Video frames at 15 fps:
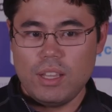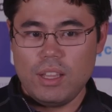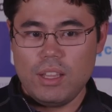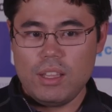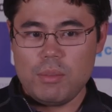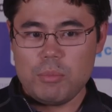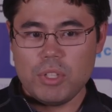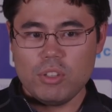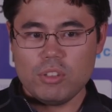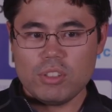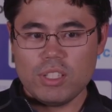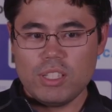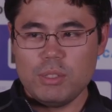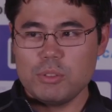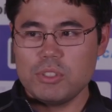Um, it
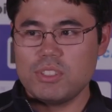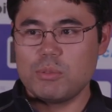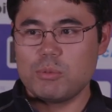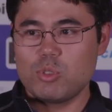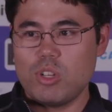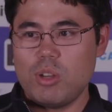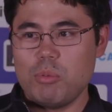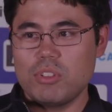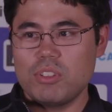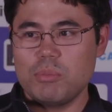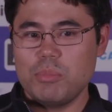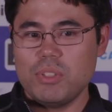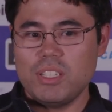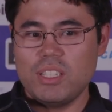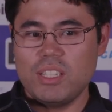looked like he was in some trouble
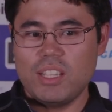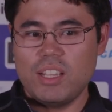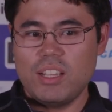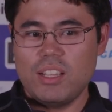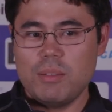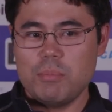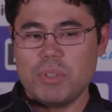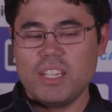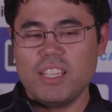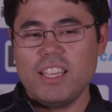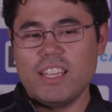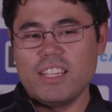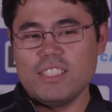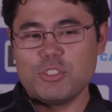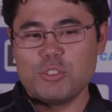to me. Um, but
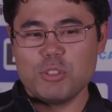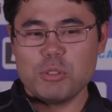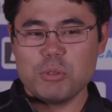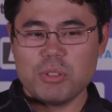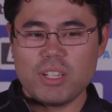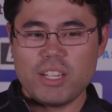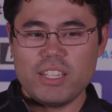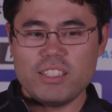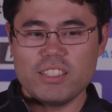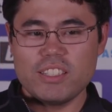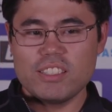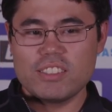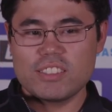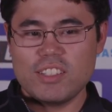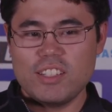again, he's doing what I
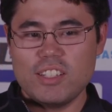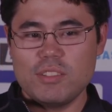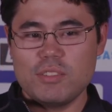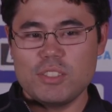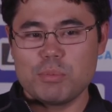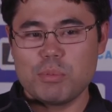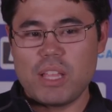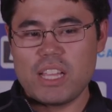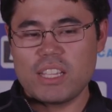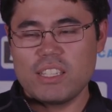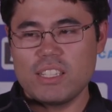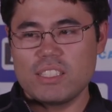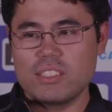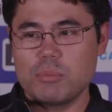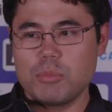did. It's kind of he's black
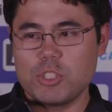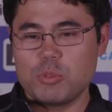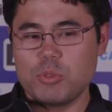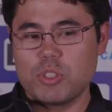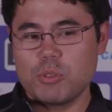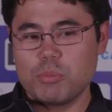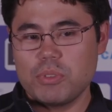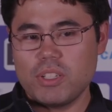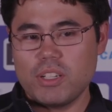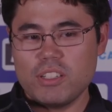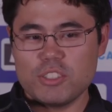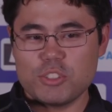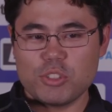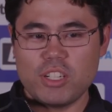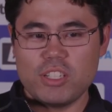against a much weaker
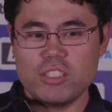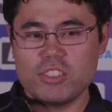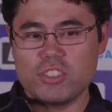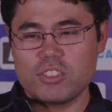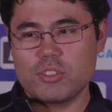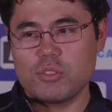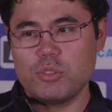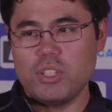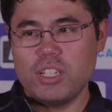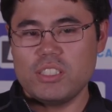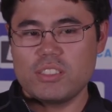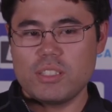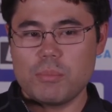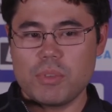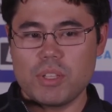player. He's trying to just
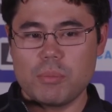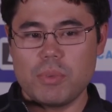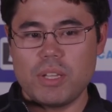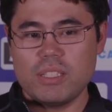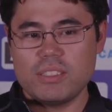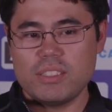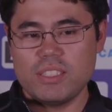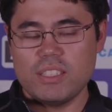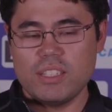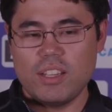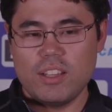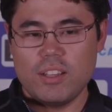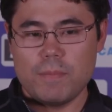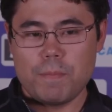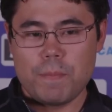create something messy
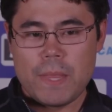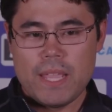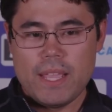um,